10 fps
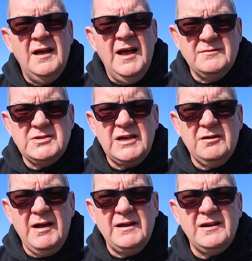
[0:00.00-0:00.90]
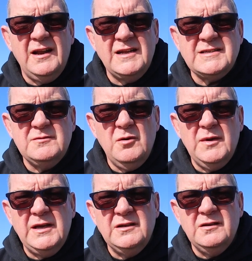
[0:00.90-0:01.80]
it. Stick around, let's see what
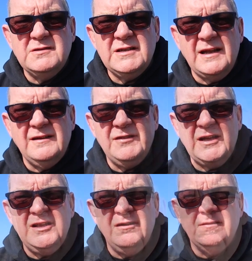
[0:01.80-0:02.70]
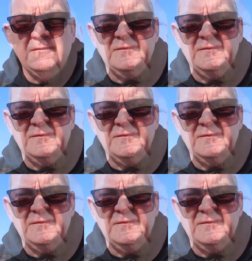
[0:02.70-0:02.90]
we can do today. Thank you.